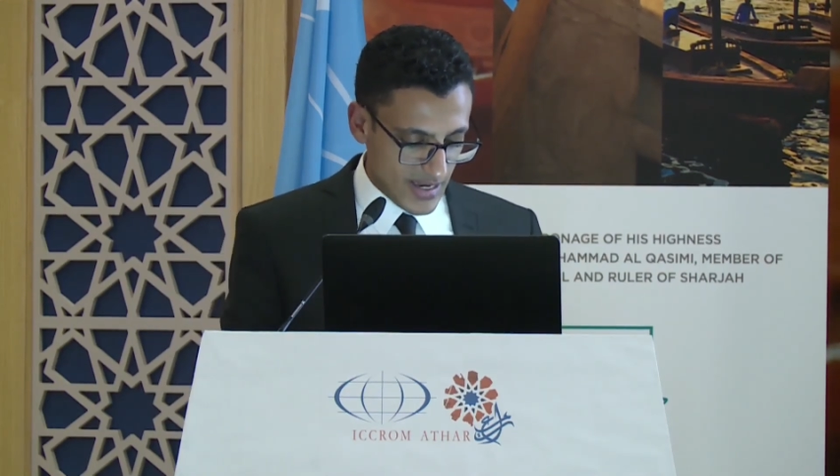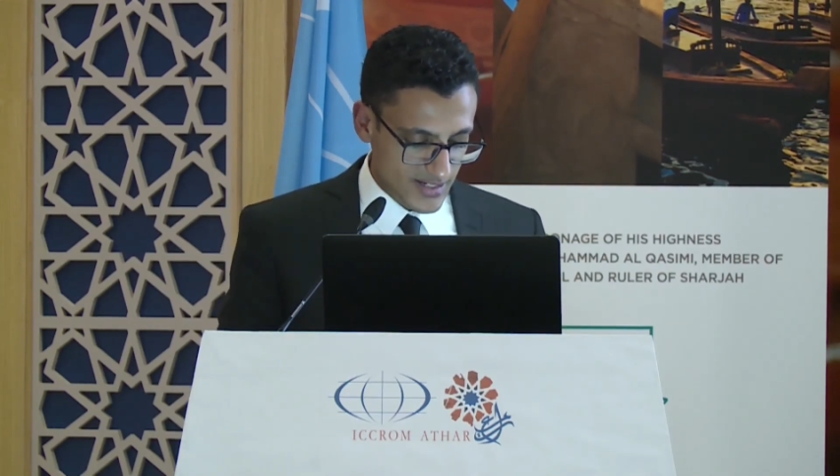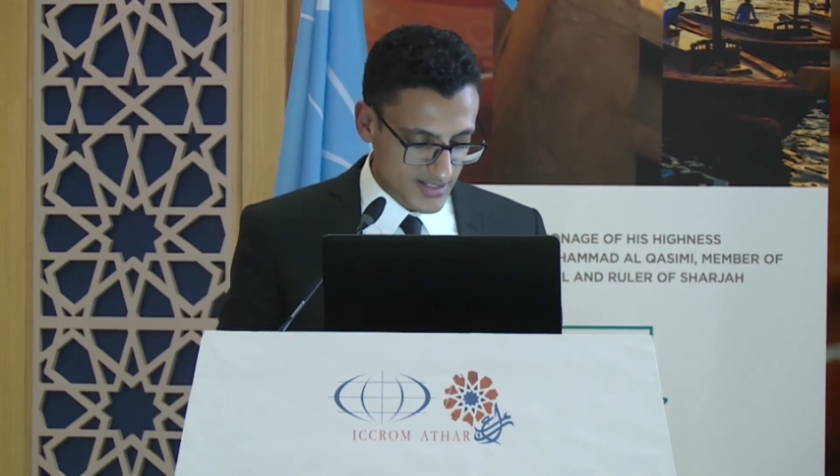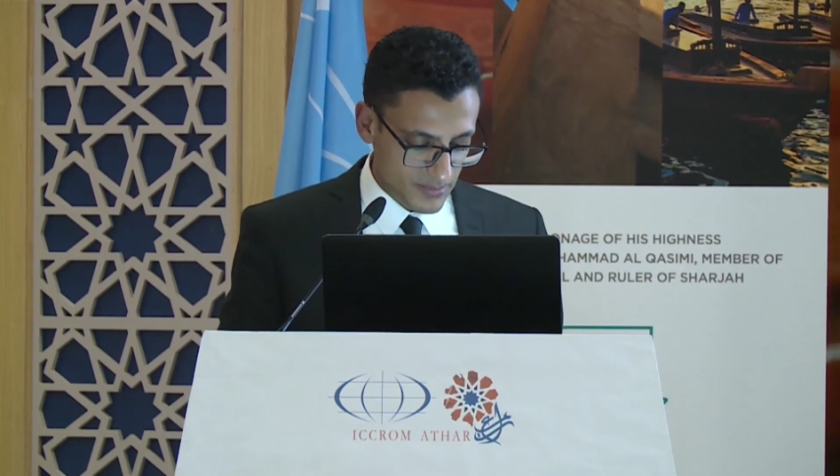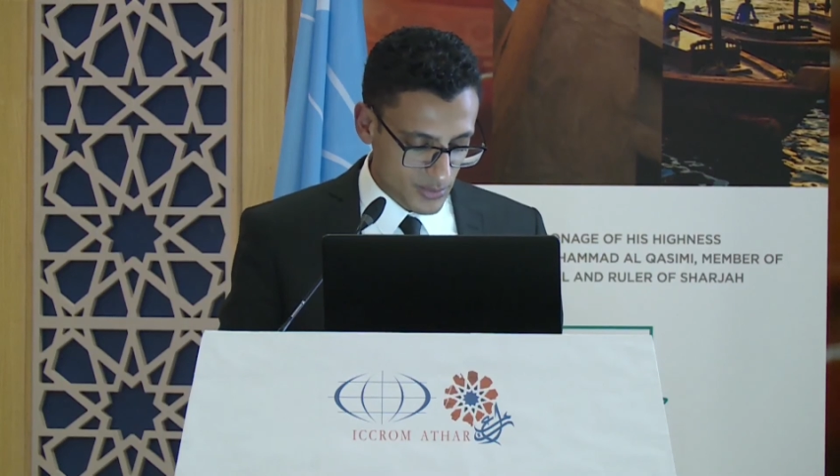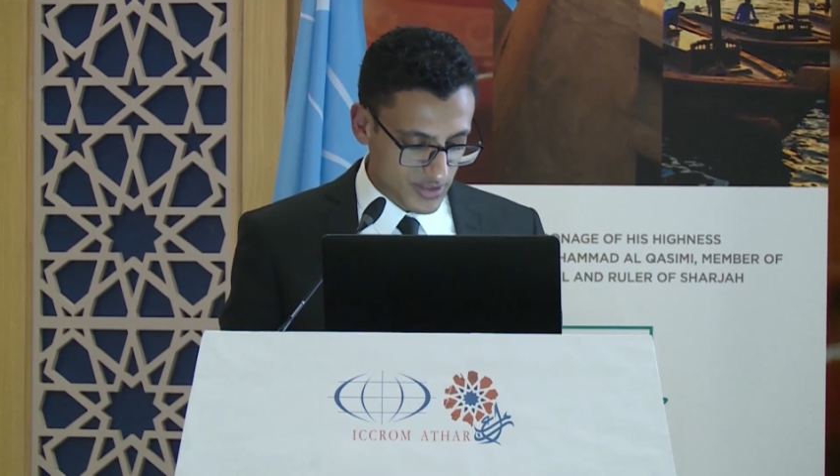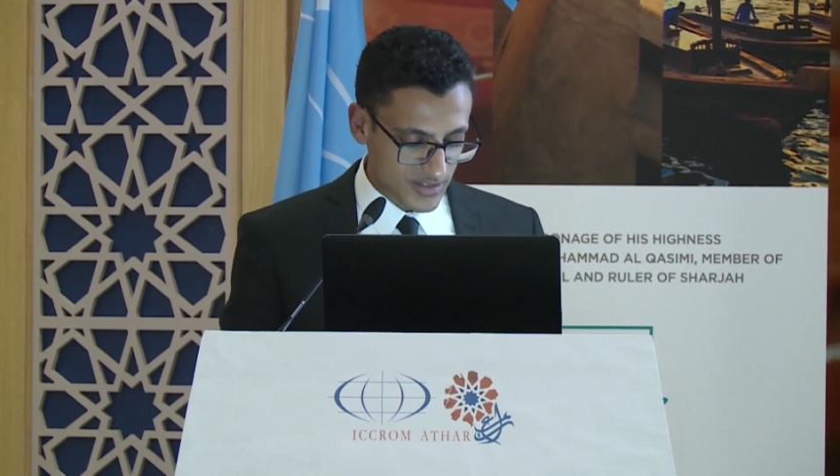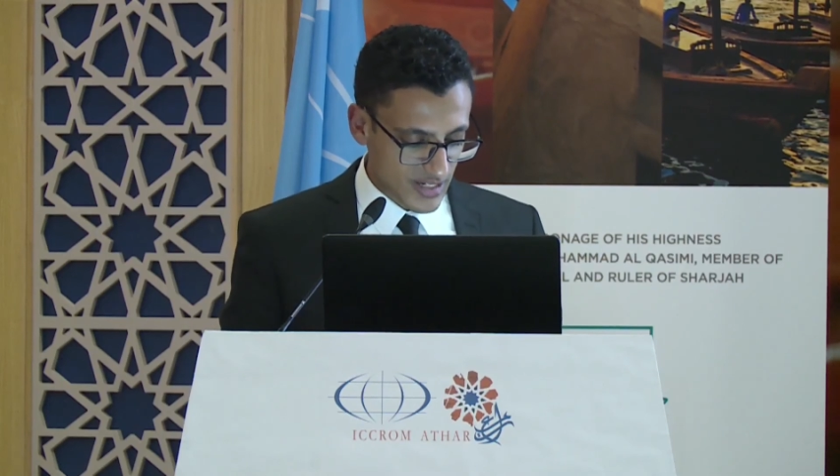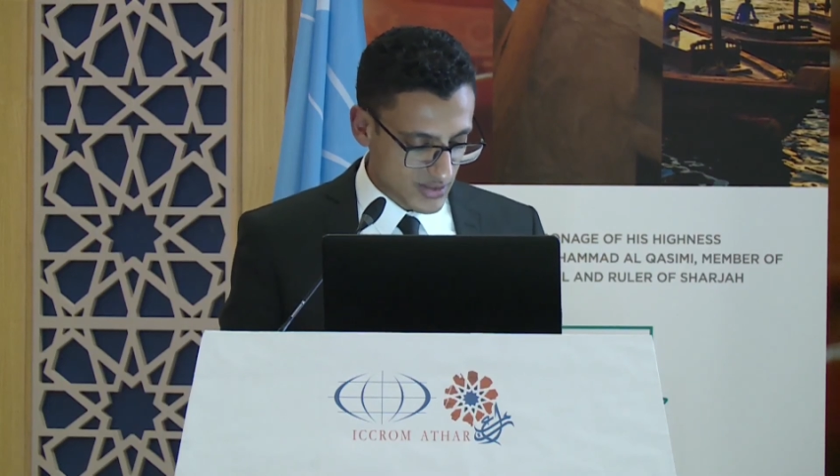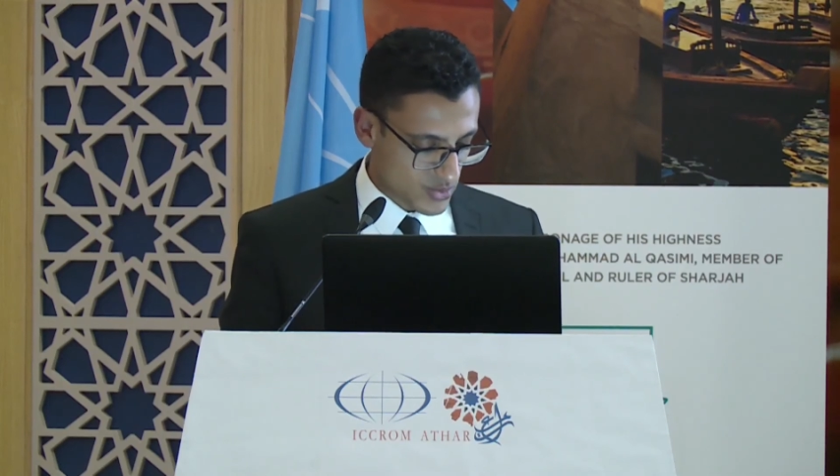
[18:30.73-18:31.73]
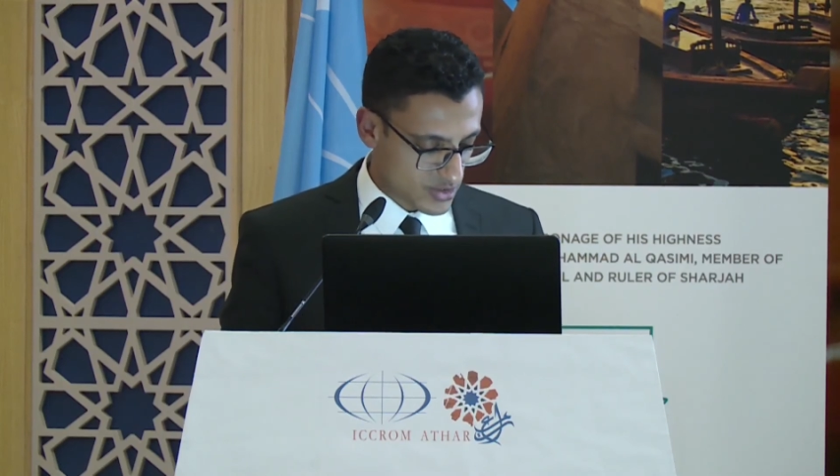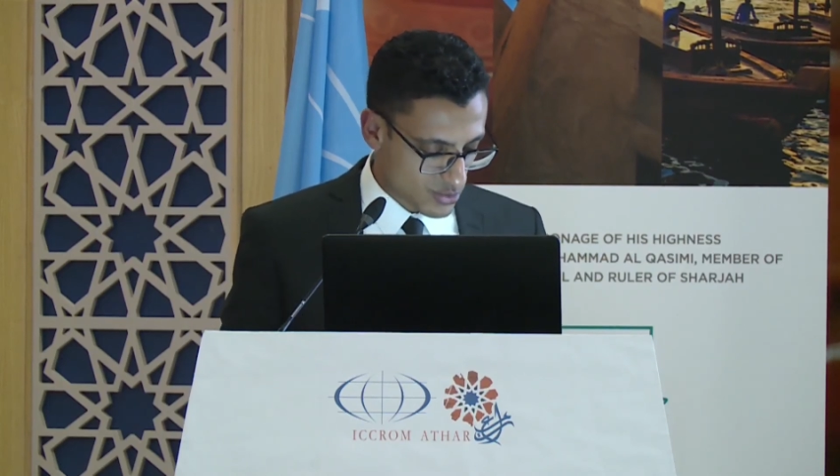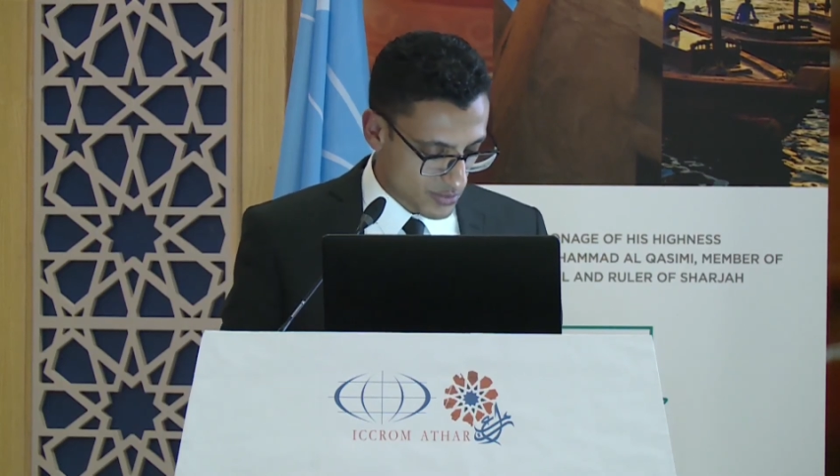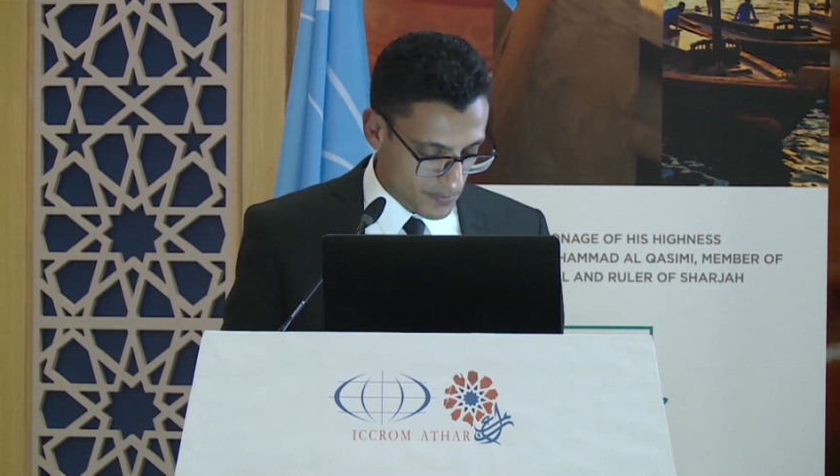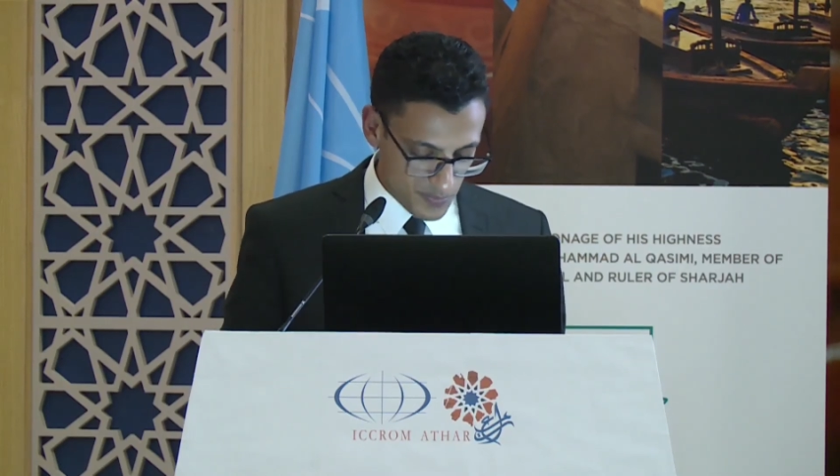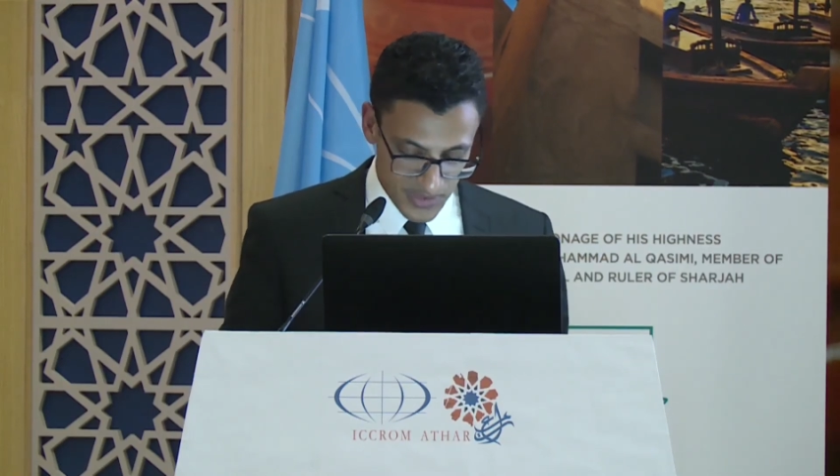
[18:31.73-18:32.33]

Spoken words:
as important as we do.